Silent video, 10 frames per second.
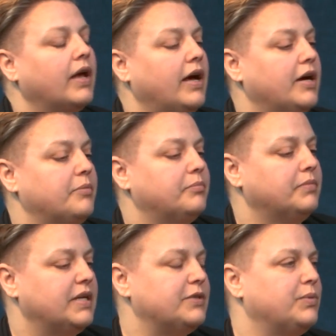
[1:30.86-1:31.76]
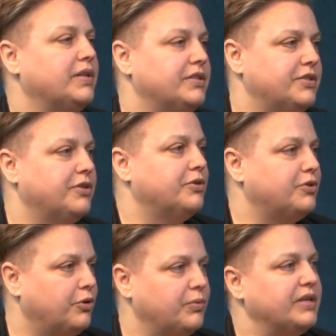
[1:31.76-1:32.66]
um, as well as you know
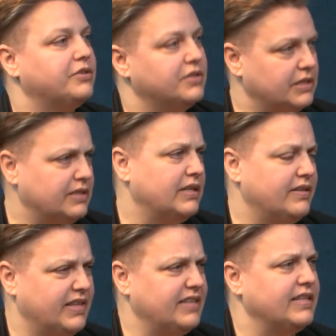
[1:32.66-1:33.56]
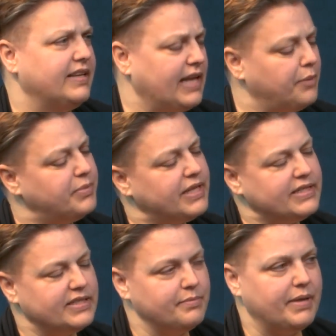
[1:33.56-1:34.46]
no rentals and, and, things like that. But
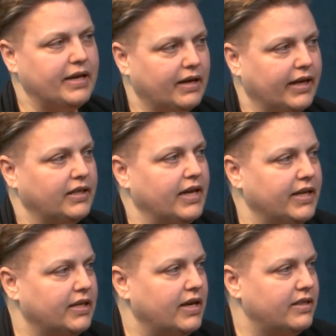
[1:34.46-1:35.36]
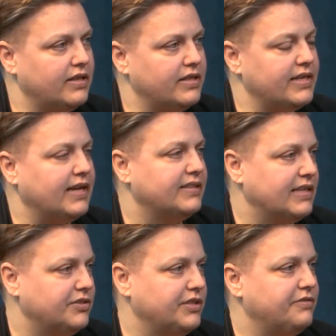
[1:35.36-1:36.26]
that's the main guideline. And then the tax
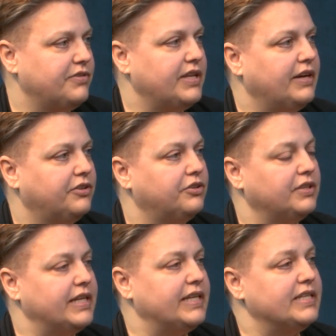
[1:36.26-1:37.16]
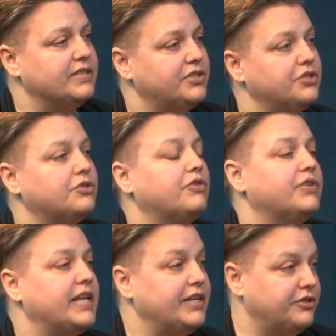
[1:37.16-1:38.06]
counseling for the elderly is just over
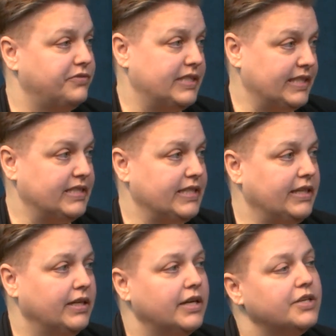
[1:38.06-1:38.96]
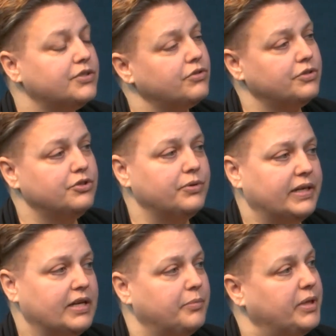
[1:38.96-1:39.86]
the age of 60. Okay. So there's no
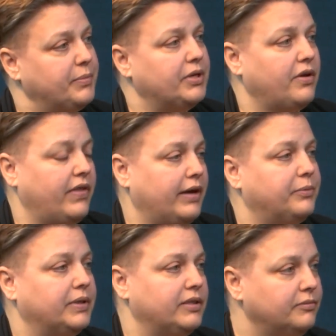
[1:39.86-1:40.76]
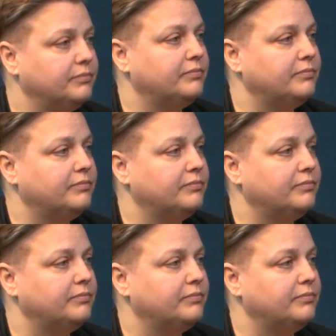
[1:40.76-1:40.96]
income limit on that one.